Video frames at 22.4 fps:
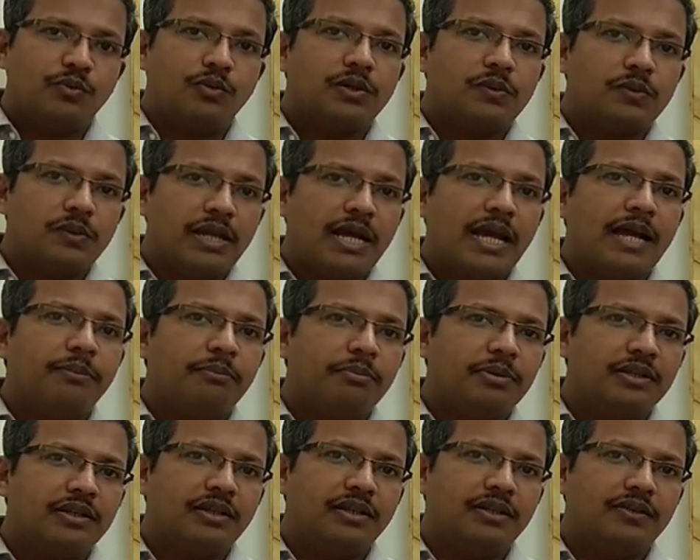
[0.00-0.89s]
what will
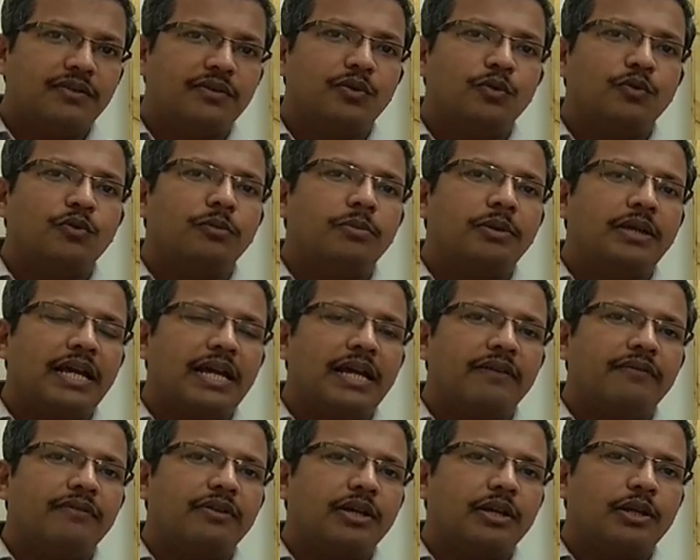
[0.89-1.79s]
happen is you will be
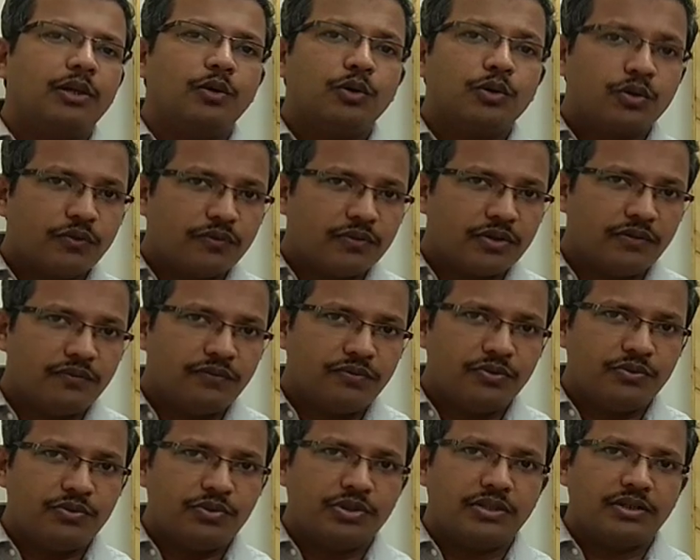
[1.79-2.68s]
having a lot of
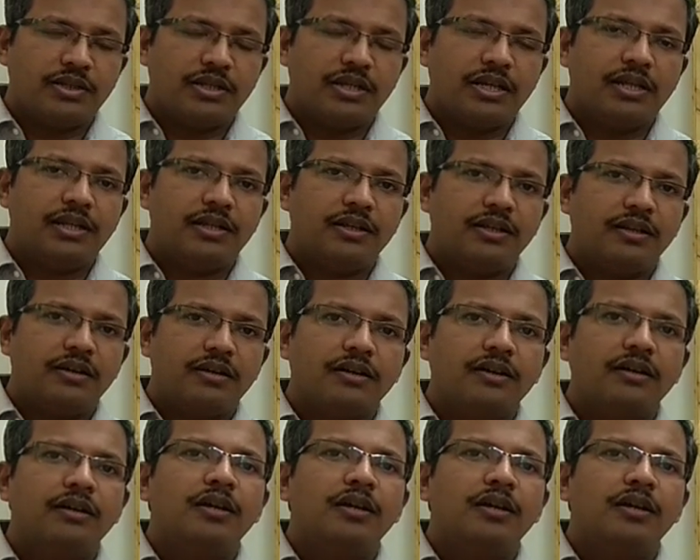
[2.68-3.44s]
confusion and